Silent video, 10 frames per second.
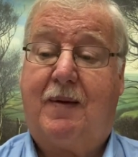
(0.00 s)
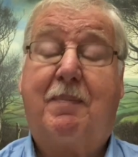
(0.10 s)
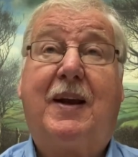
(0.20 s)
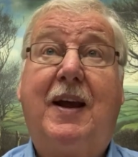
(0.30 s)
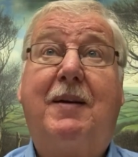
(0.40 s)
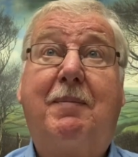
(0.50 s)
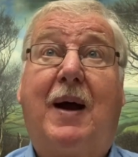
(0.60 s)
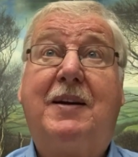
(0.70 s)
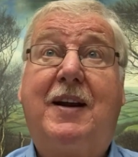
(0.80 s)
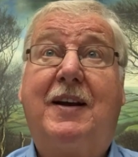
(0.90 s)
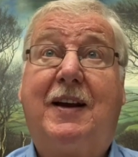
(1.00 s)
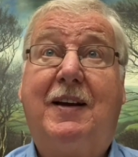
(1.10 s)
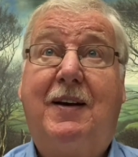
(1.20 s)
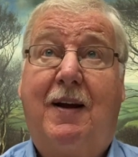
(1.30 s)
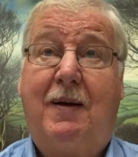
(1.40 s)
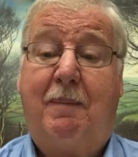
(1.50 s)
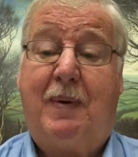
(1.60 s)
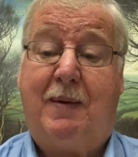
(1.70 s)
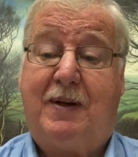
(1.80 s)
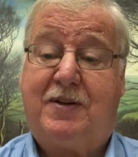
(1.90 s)
Begin by taking
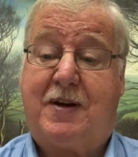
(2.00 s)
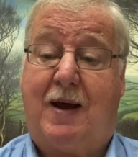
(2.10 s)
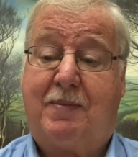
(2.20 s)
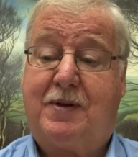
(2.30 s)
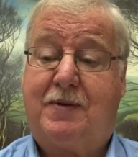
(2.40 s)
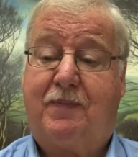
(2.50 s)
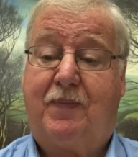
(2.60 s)
baby steps.